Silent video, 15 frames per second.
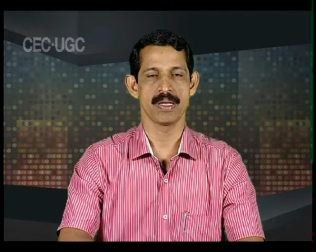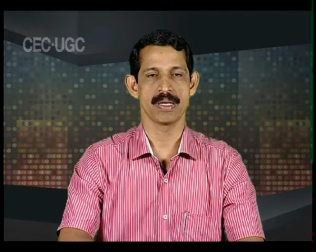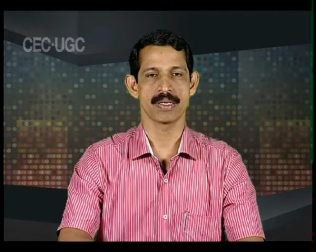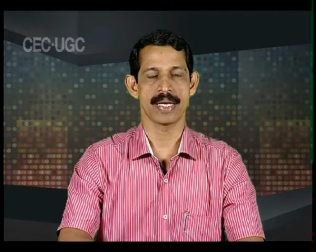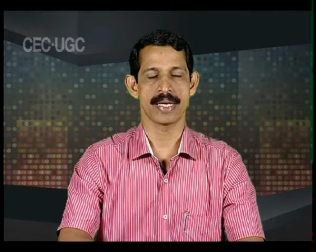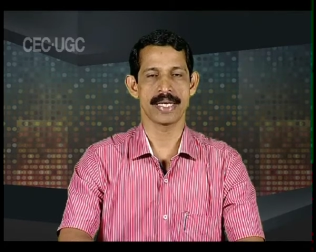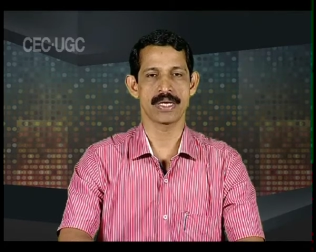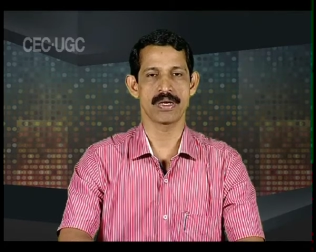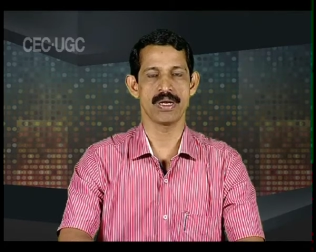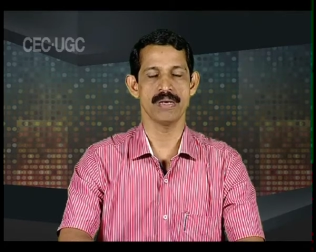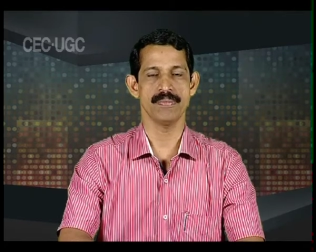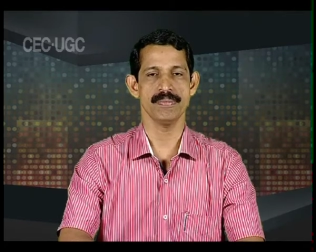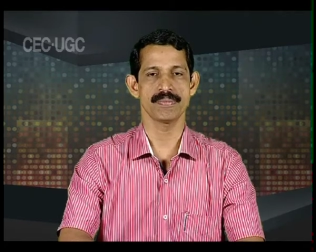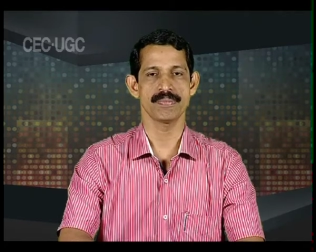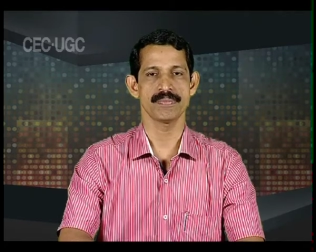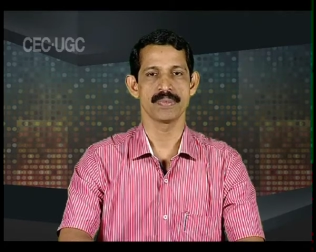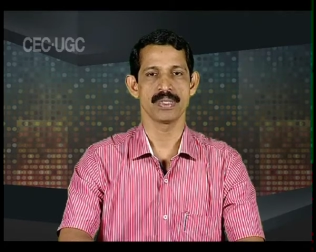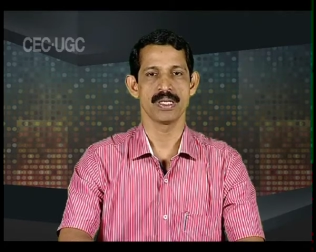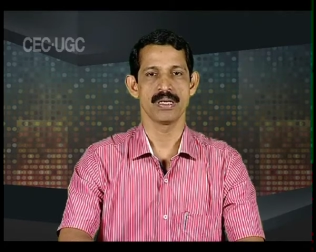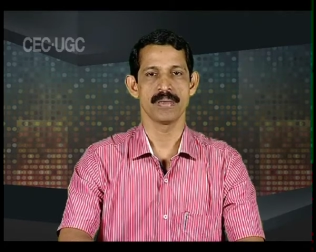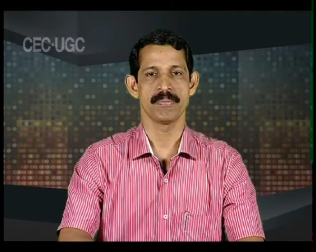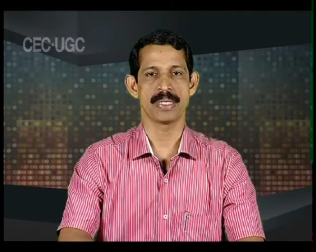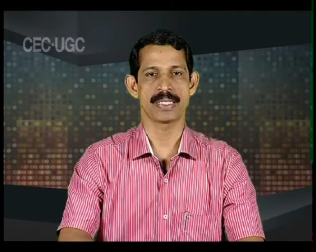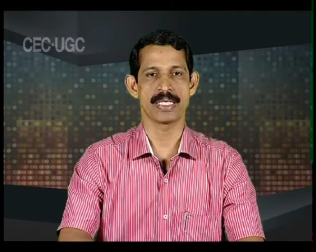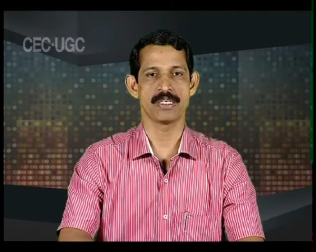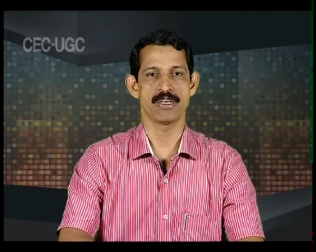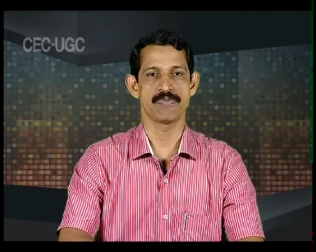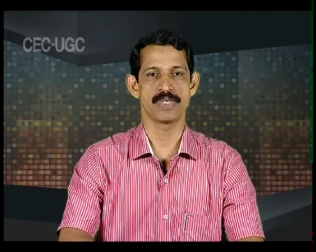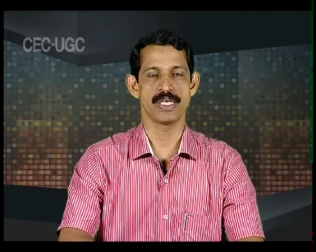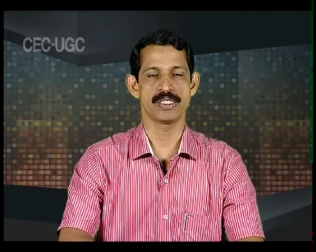curriculum, method
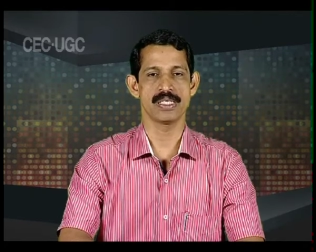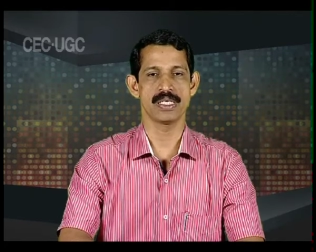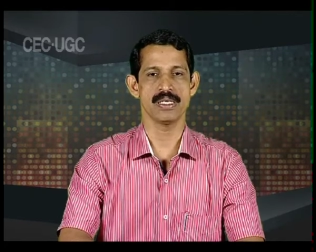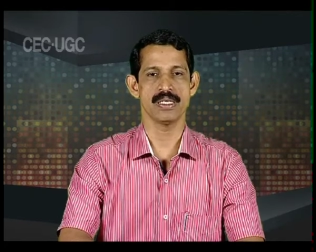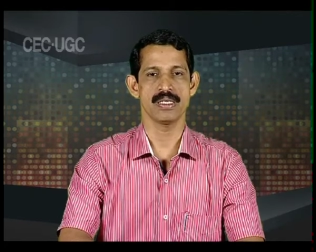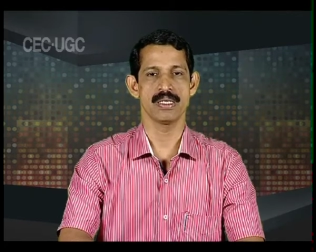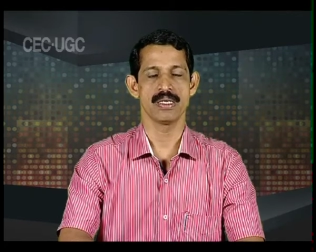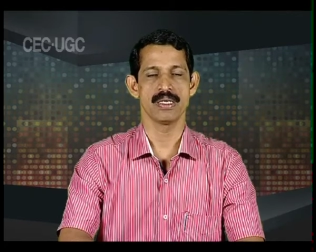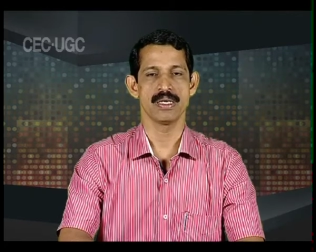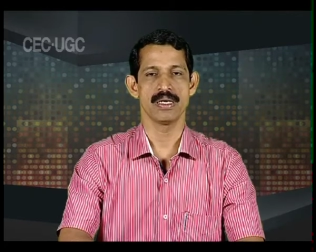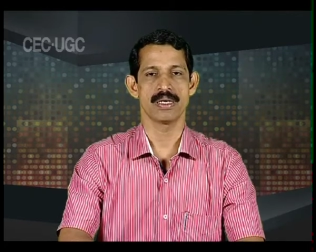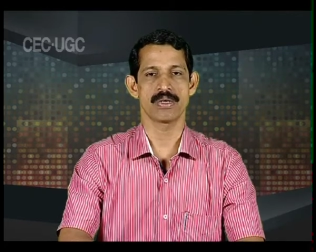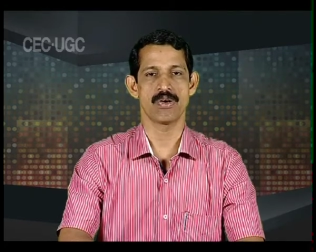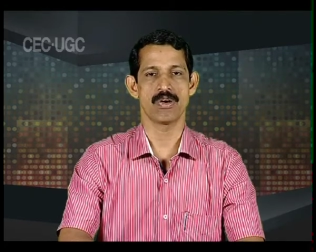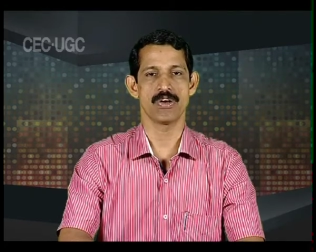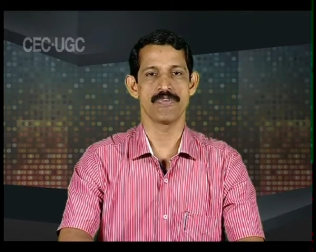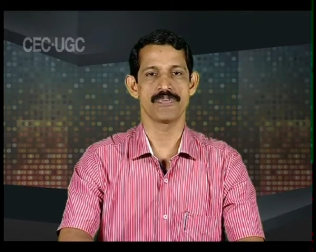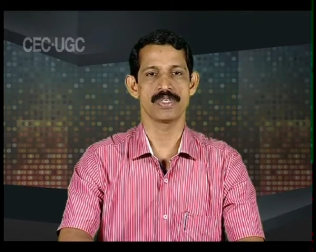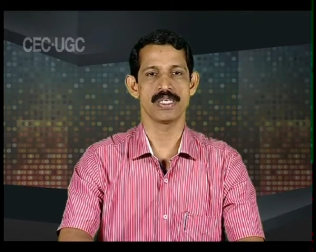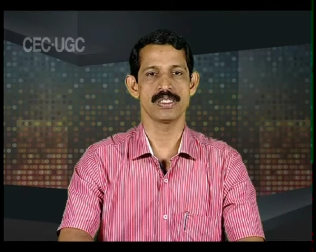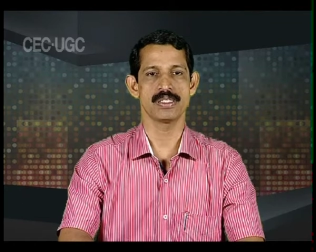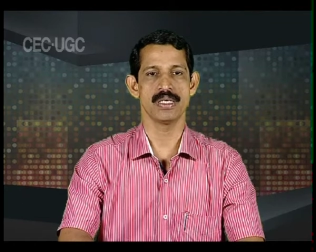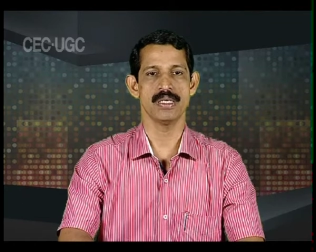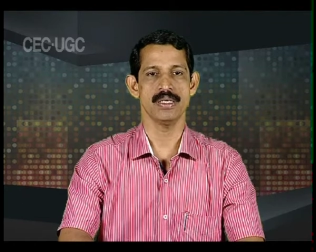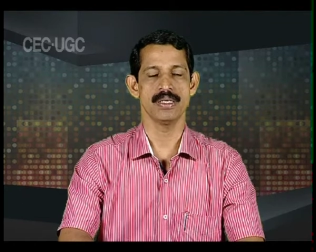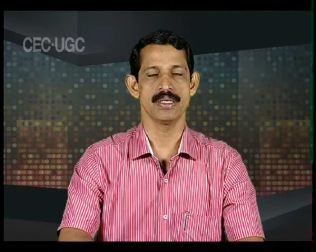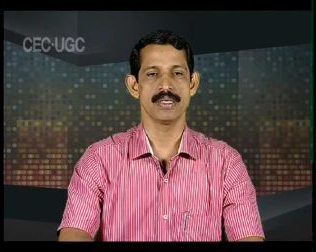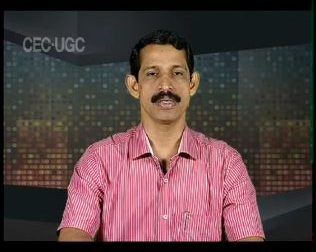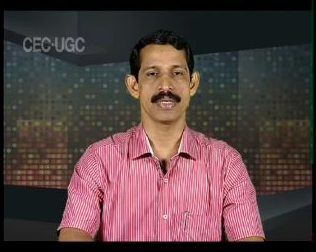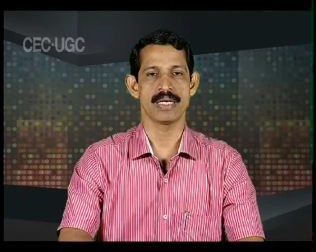of teaching, role of teacher,
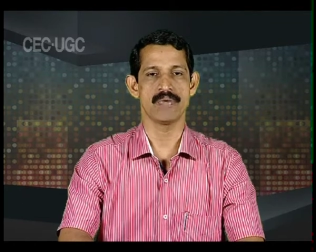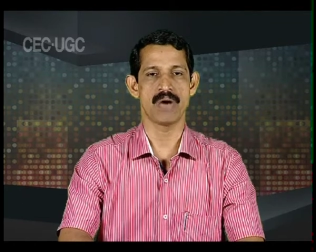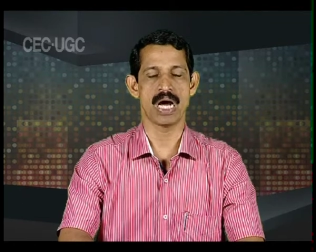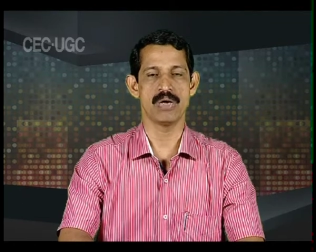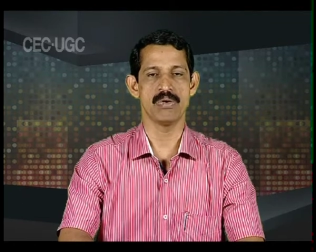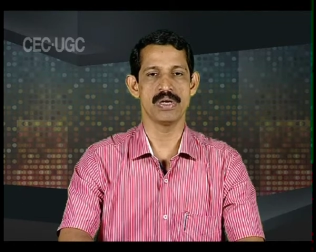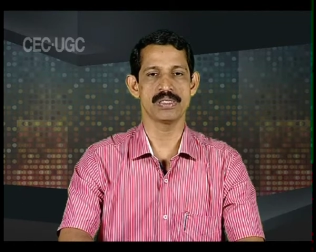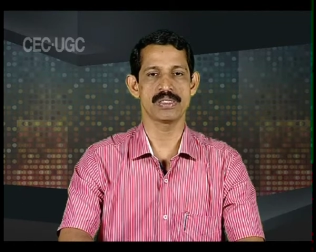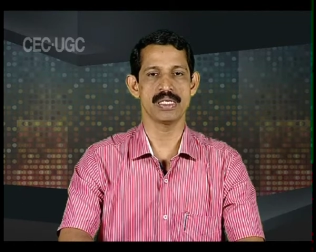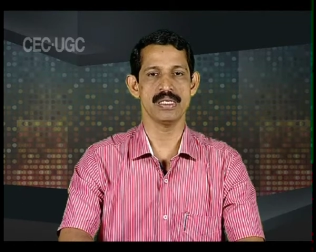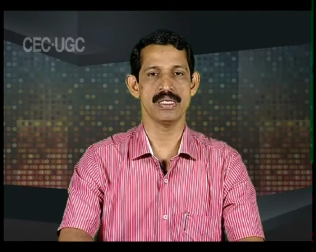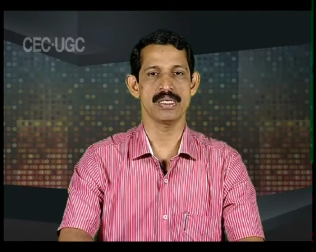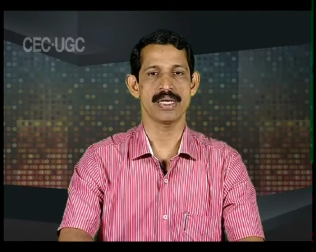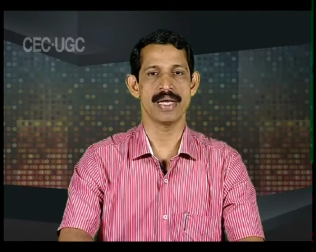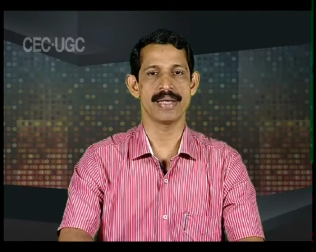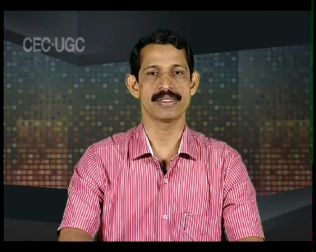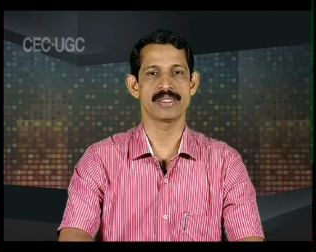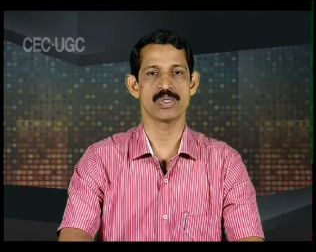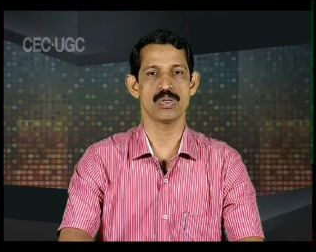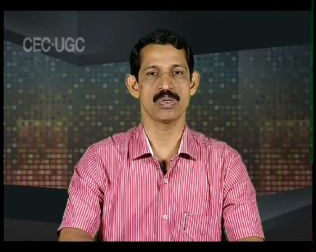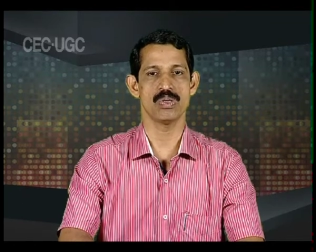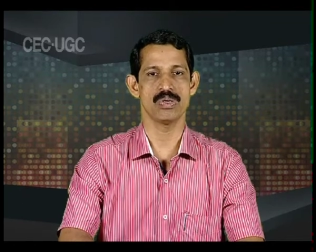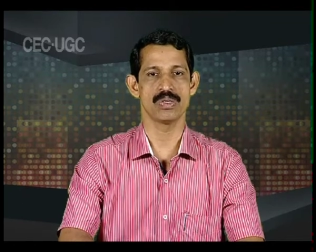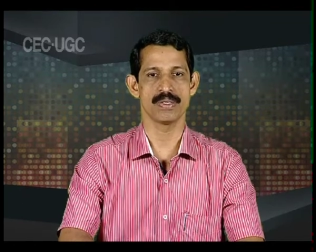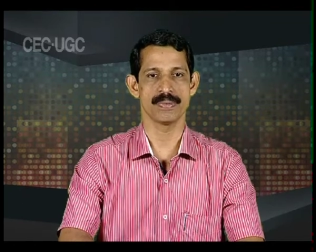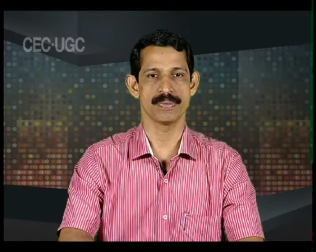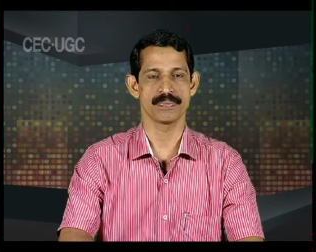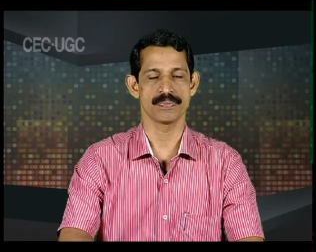evaluation and so on.